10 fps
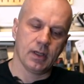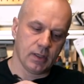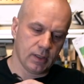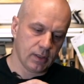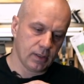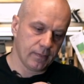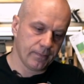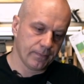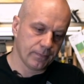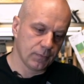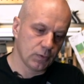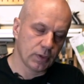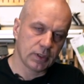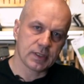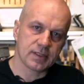
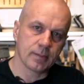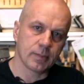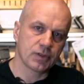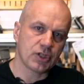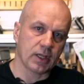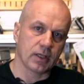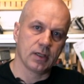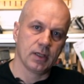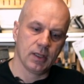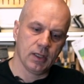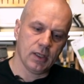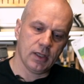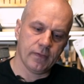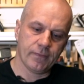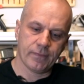during this simple check.
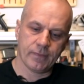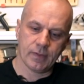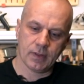If